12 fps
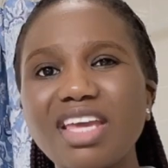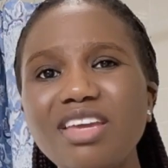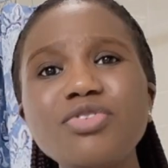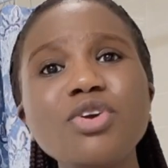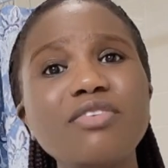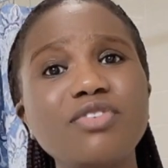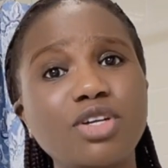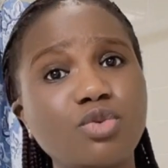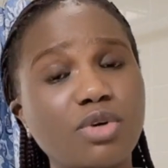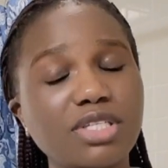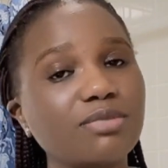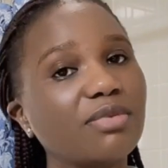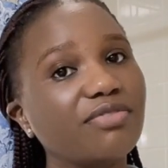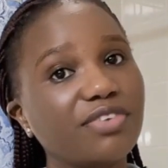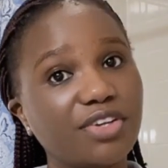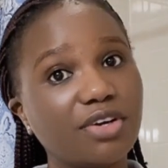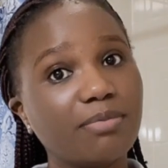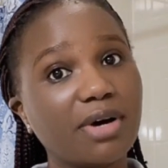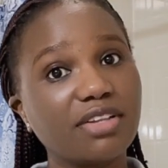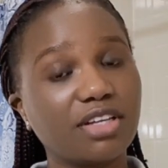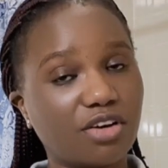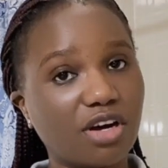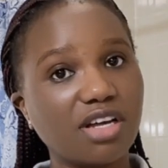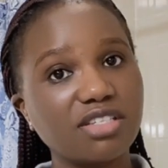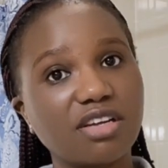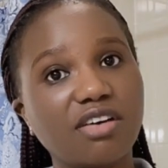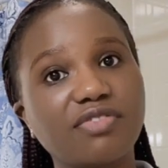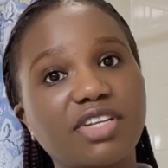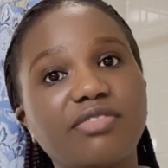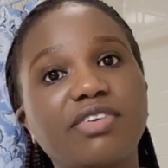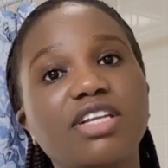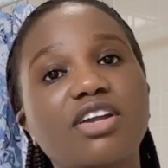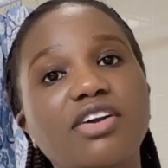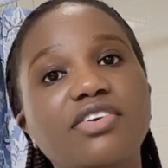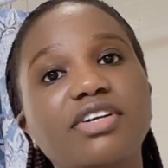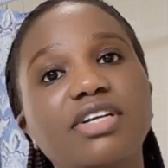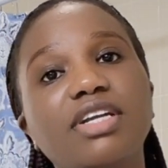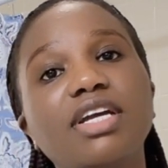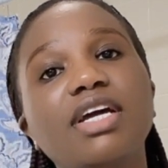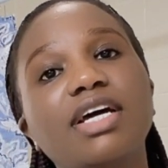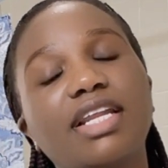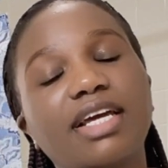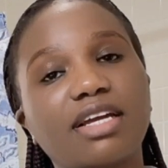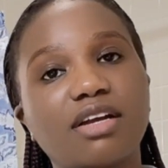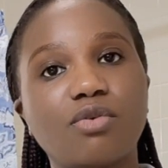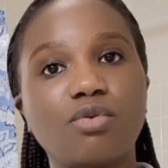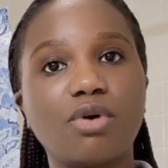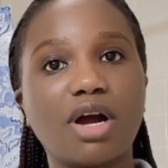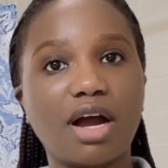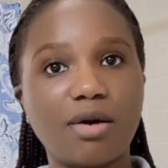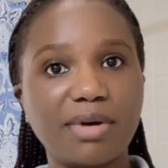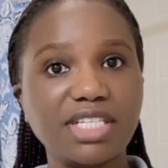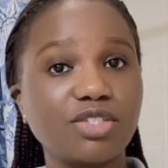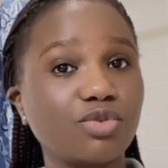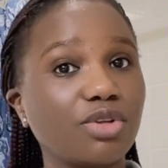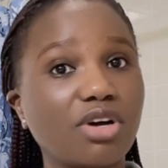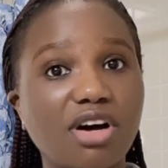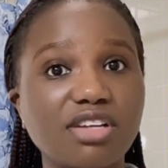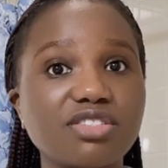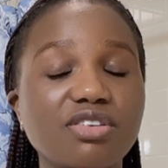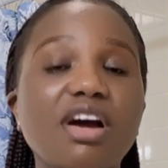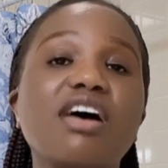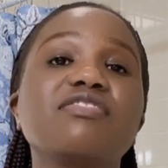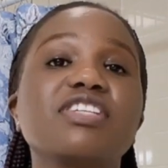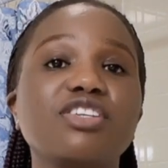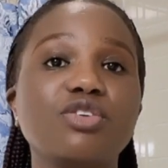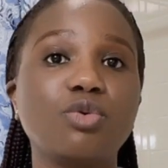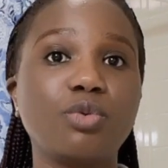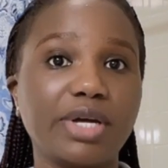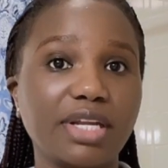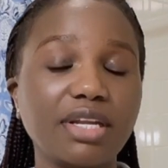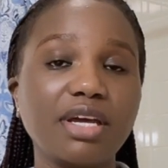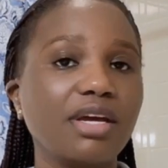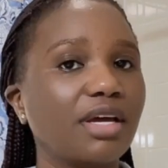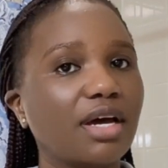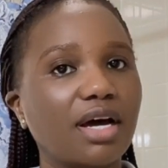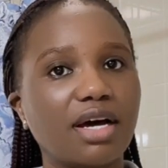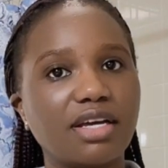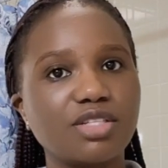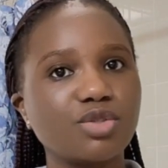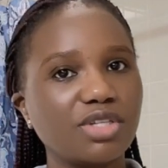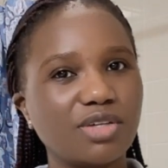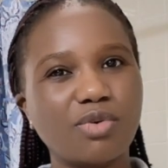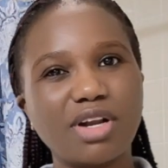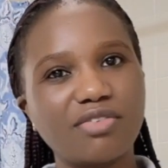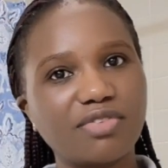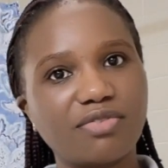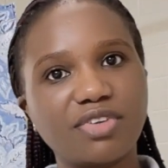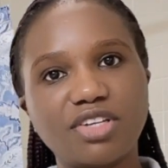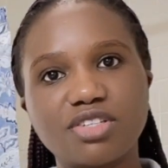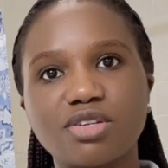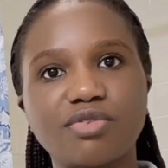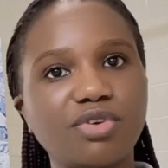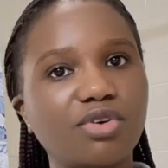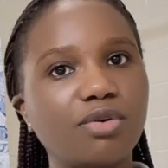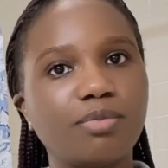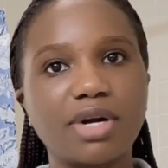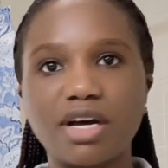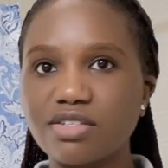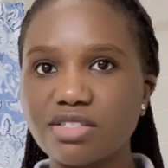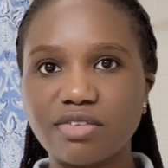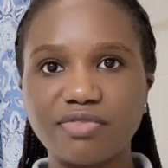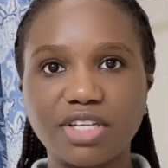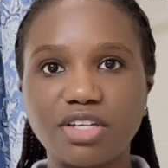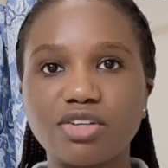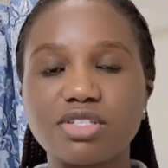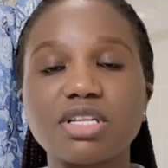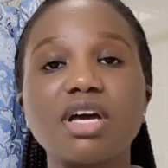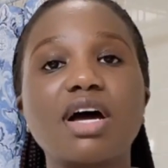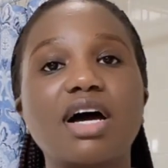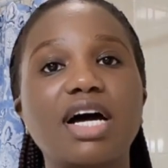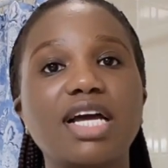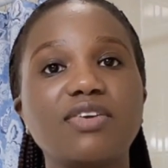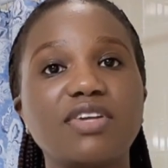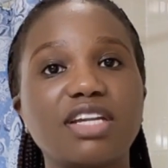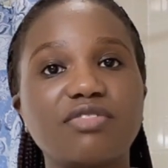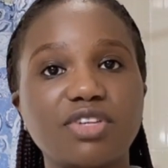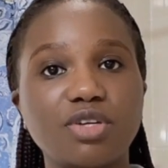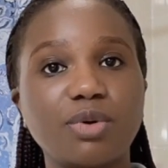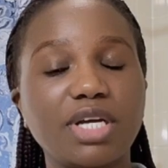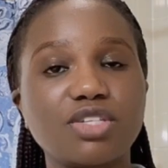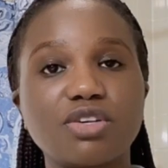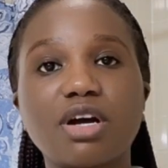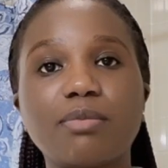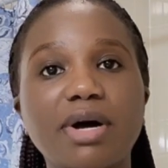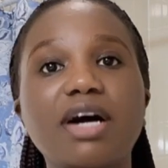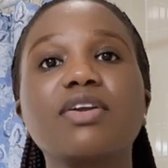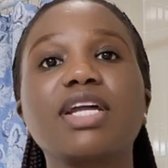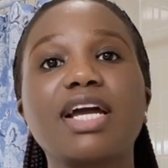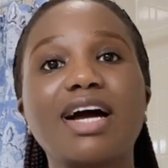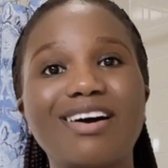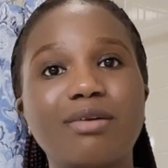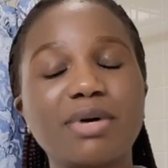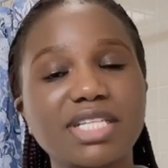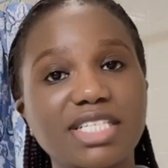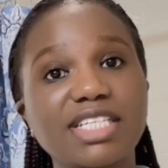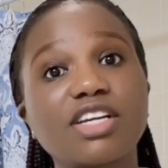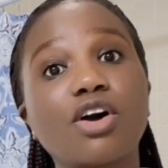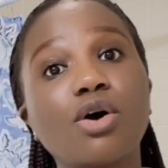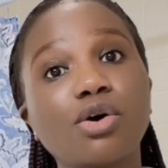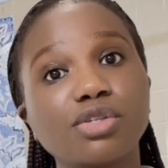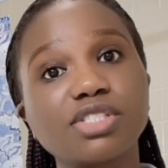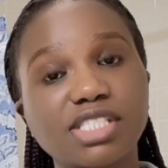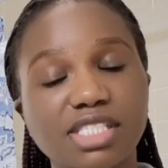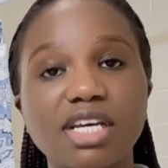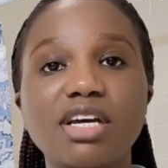If you have not watched my video about the cost of DV lottery, like how much it will cost you after you win, it's in one of the videos. So if you go browse the videos, you'll get a video where I talk about like how much it costs